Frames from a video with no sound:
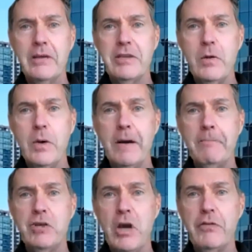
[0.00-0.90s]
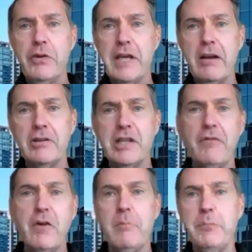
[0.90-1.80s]
So, Joe, if you take
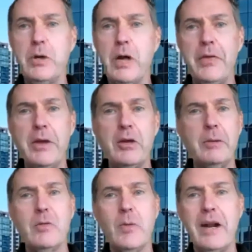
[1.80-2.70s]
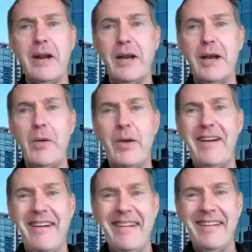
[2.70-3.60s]
yourself off mute, I think you're ready to go
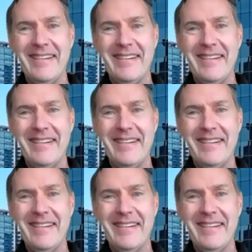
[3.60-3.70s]
here.